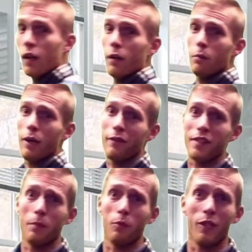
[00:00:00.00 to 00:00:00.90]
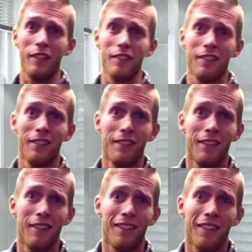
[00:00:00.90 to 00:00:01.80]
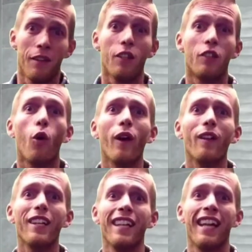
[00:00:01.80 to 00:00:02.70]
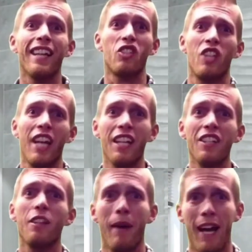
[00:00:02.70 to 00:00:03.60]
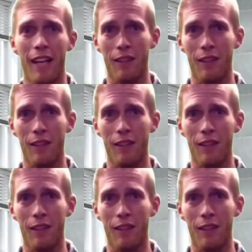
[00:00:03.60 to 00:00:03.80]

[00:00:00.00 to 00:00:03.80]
Privacy, please. The toilet has changed the path of